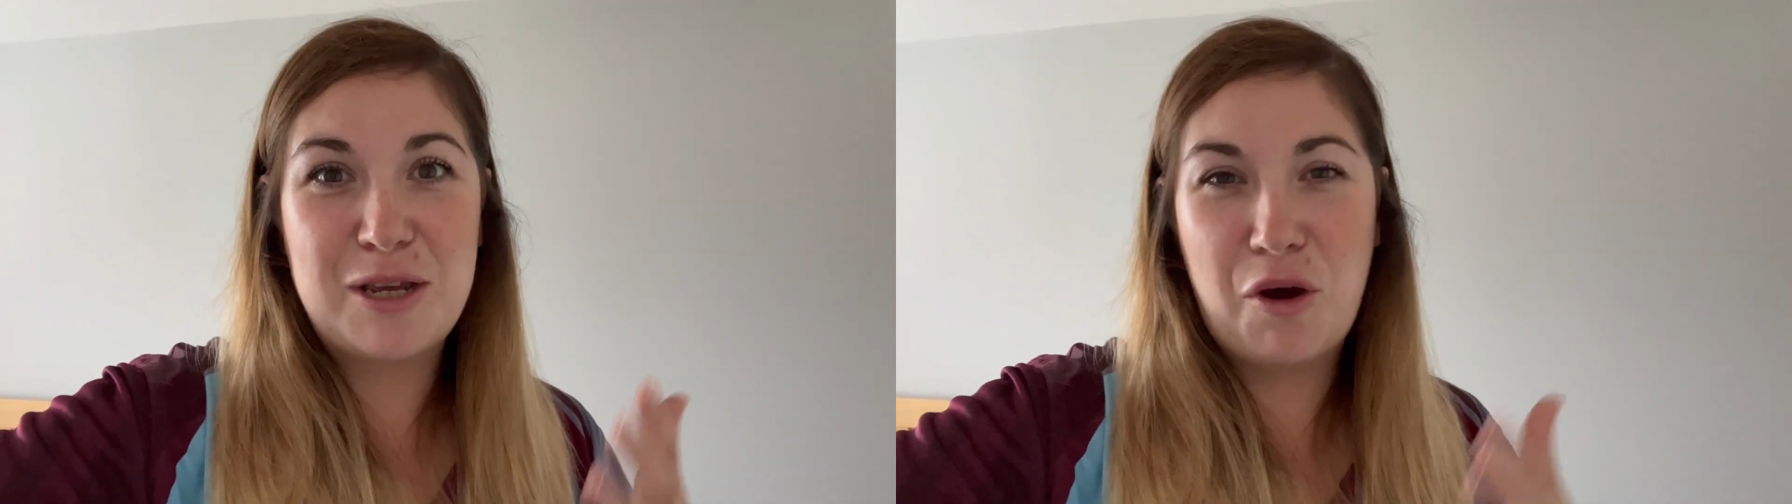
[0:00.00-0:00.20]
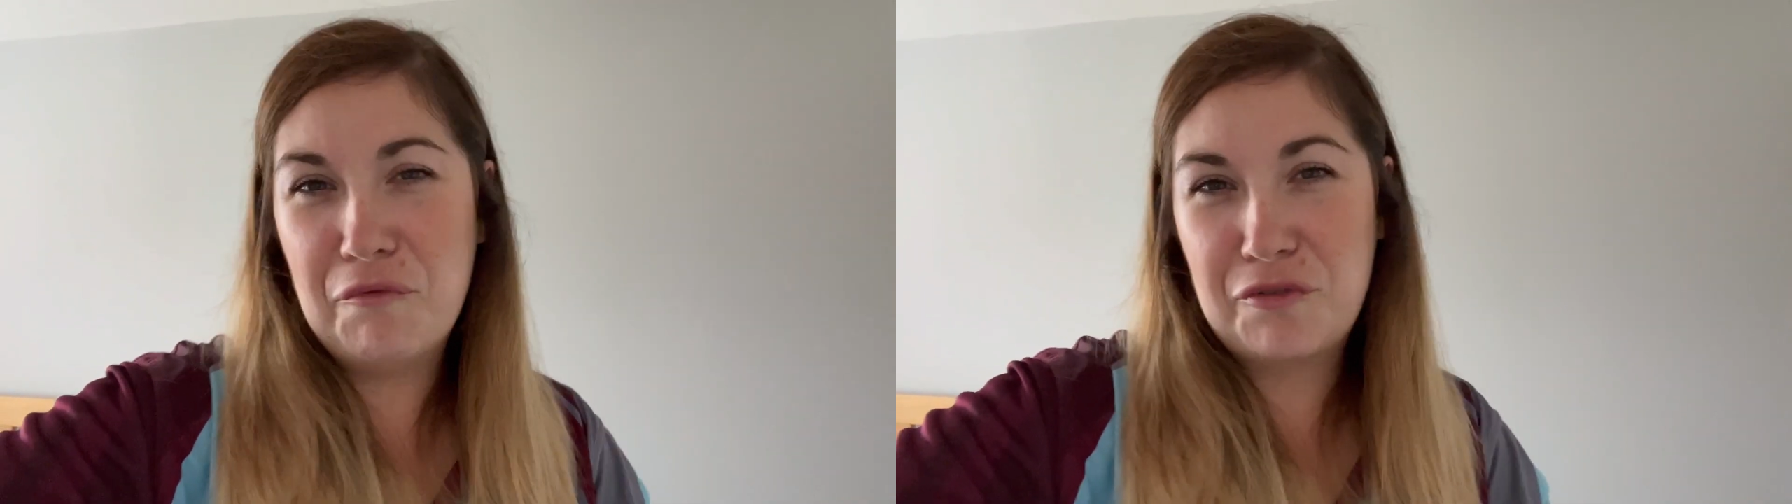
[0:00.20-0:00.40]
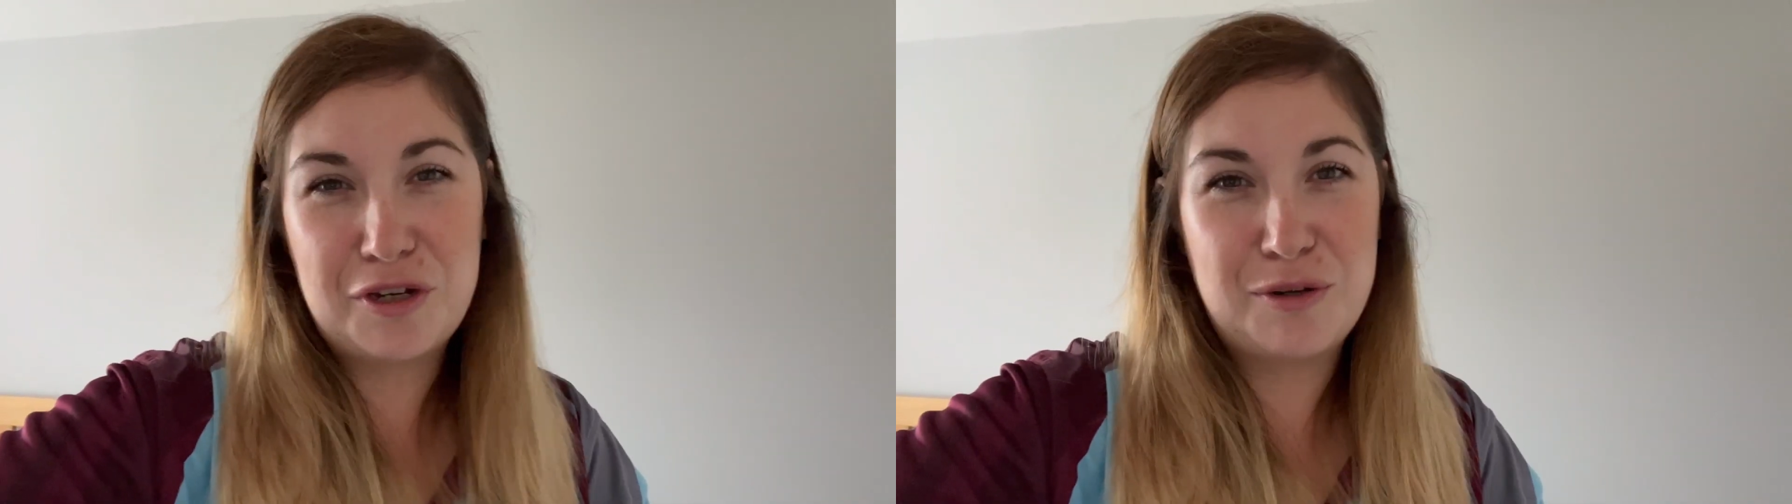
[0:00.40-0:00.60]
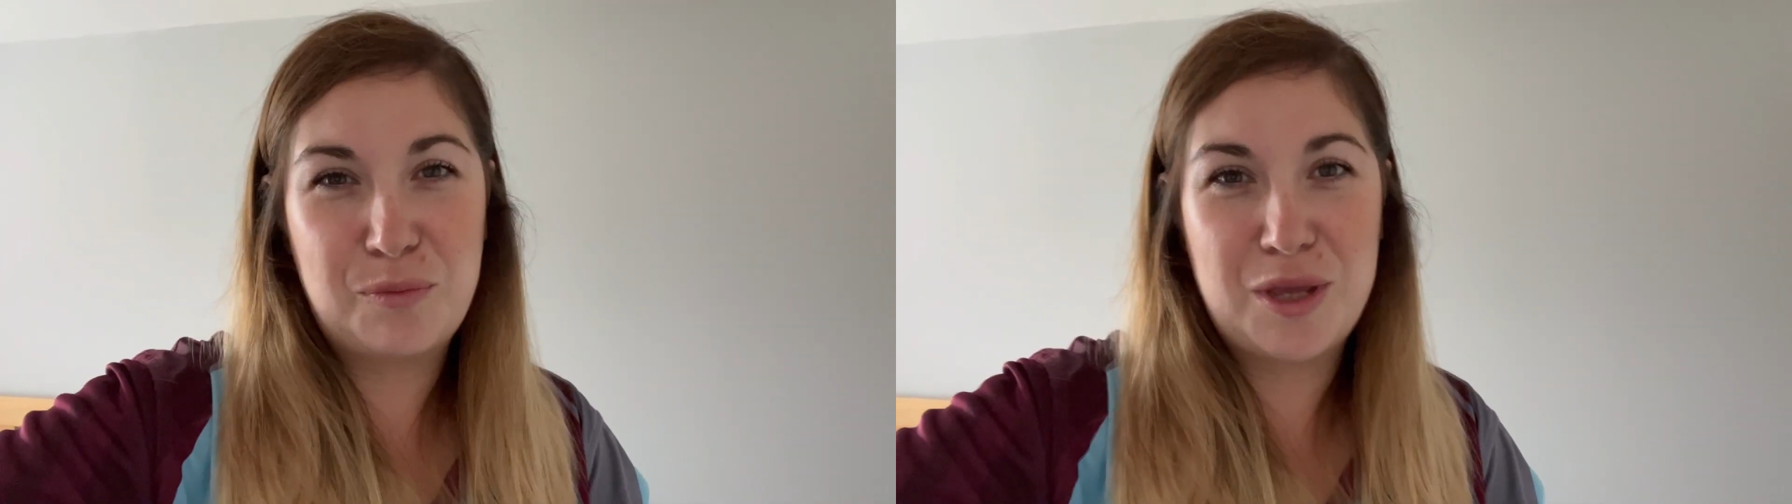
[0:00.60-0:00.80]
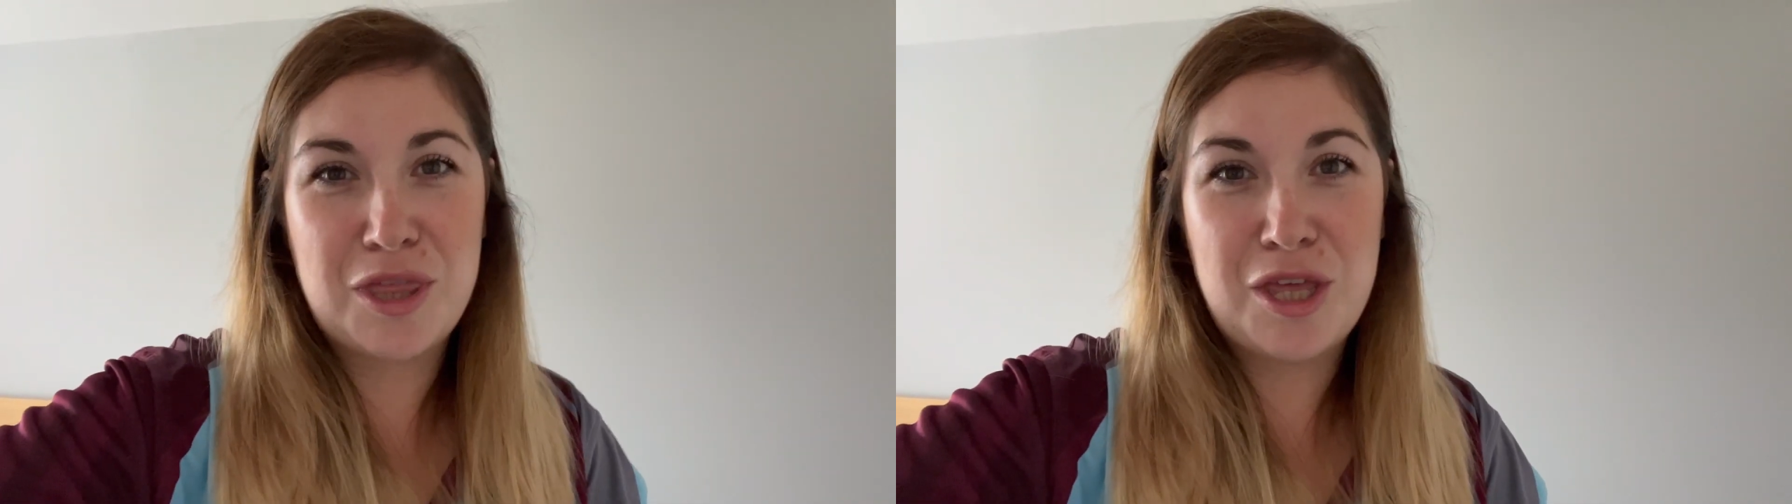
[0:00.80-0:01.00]
confident
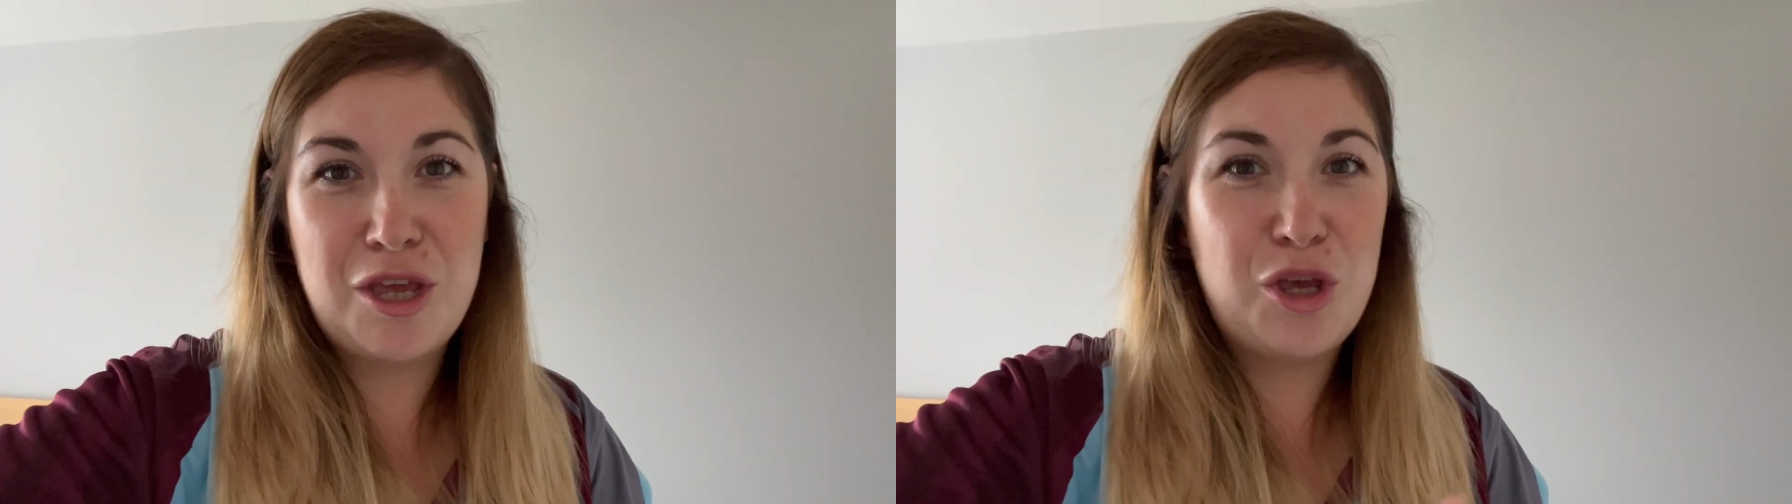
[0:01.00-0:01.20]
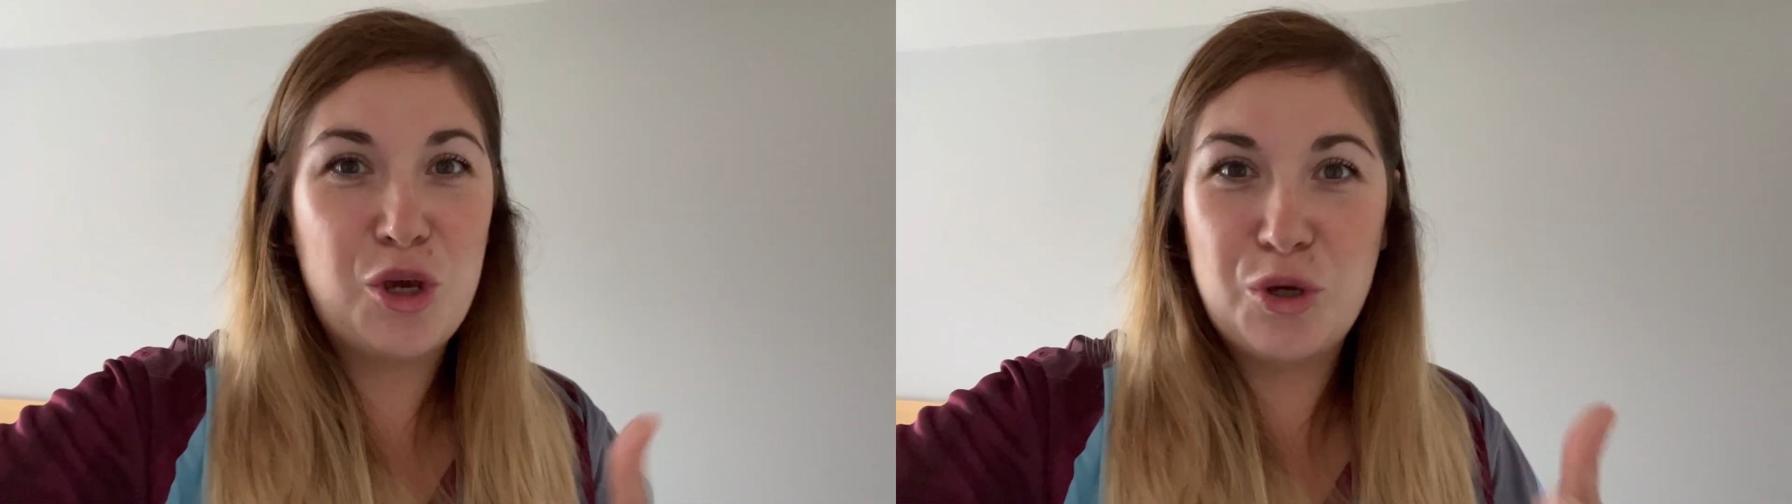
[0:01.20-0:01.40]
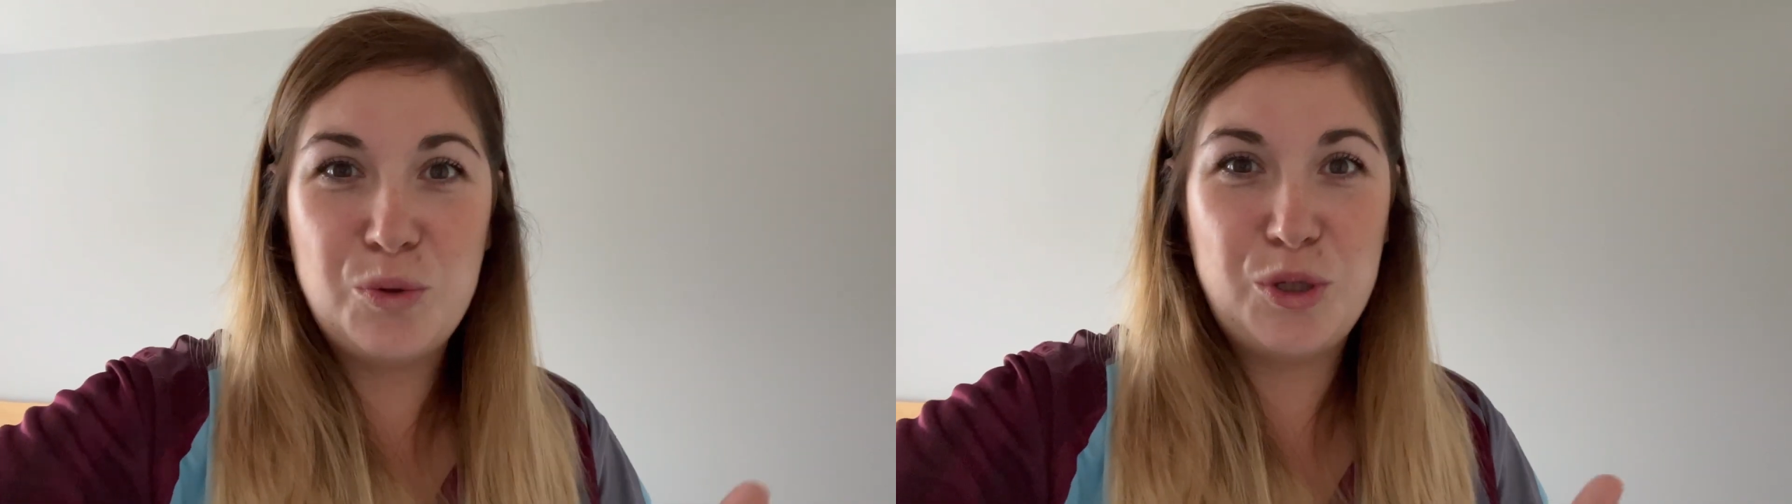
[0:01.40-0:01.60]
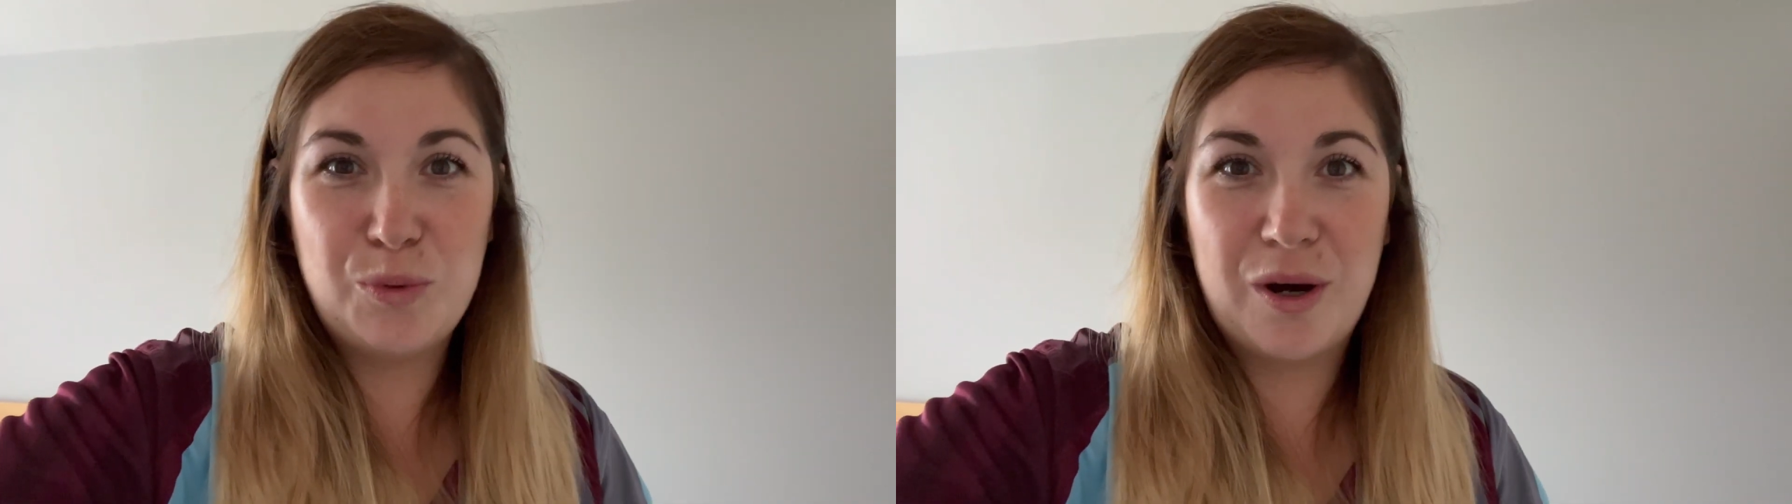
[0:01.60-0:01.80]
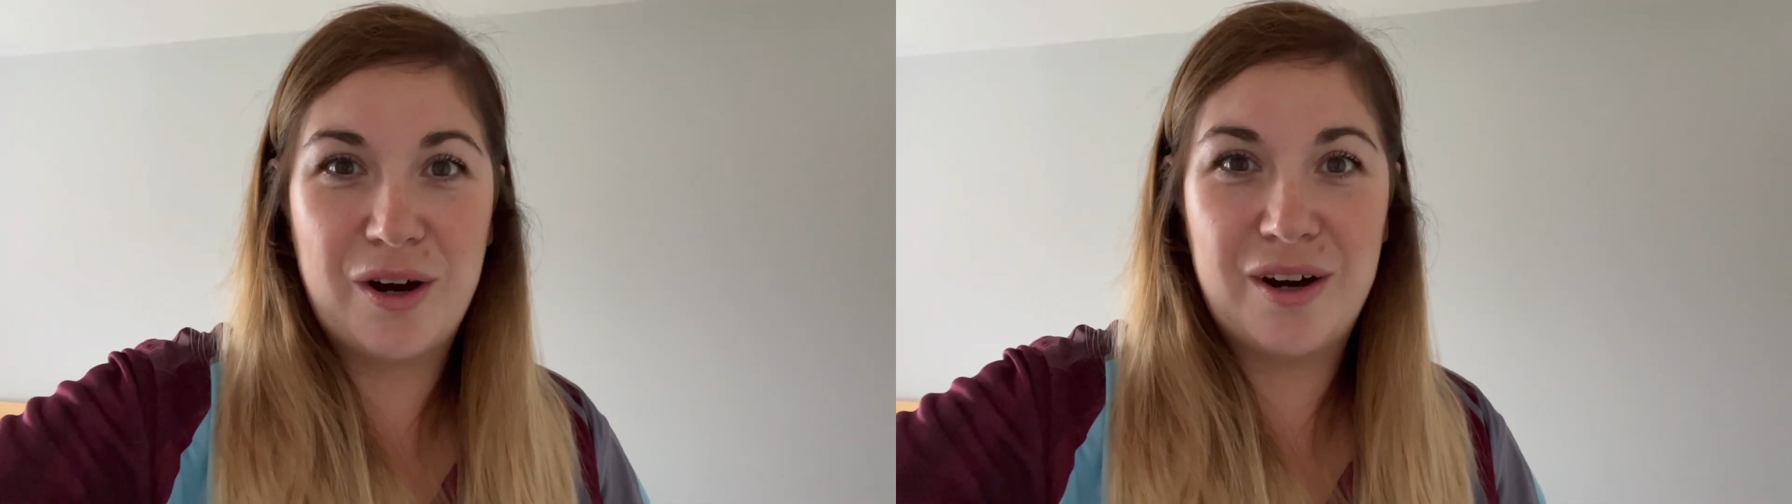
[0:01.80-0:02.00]
with who
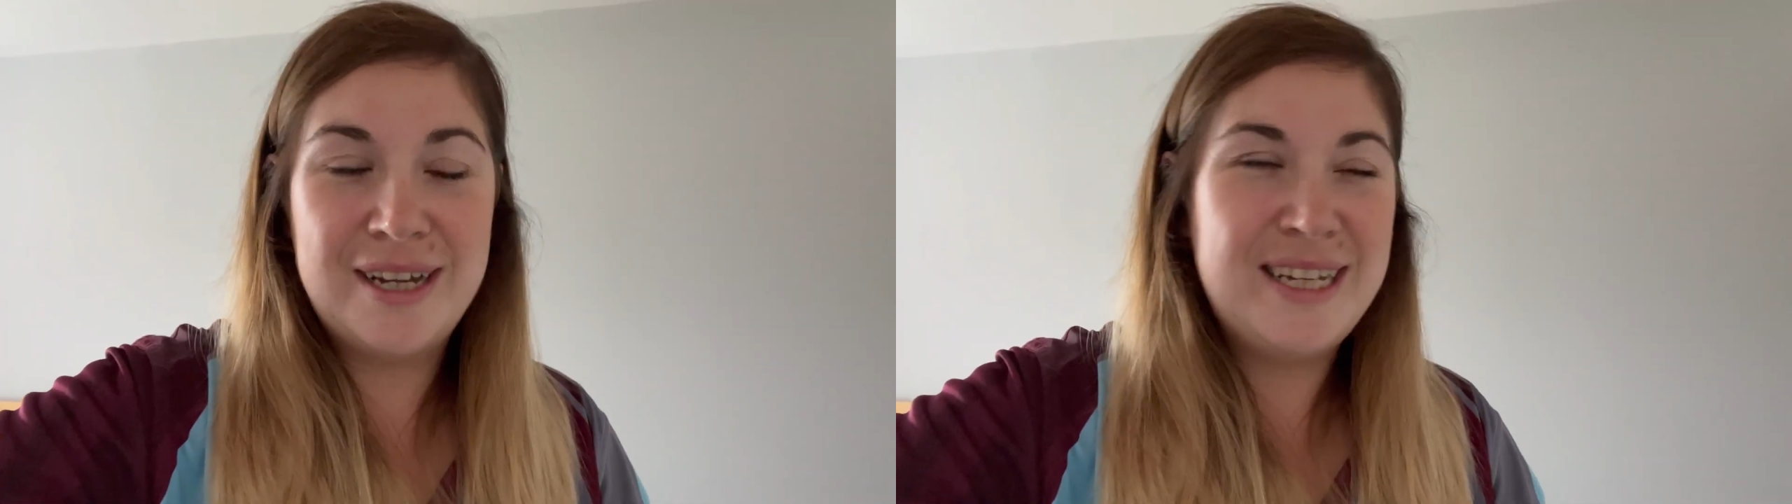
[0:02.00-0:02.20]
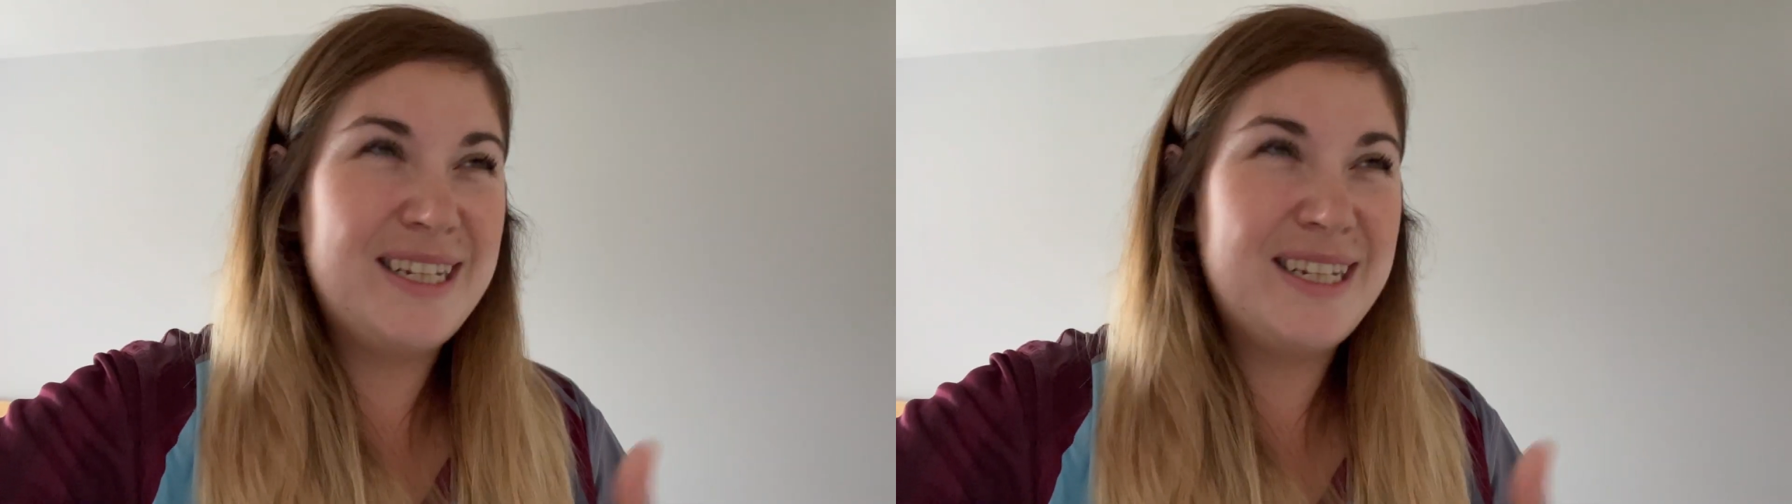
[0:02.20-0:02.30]
you are.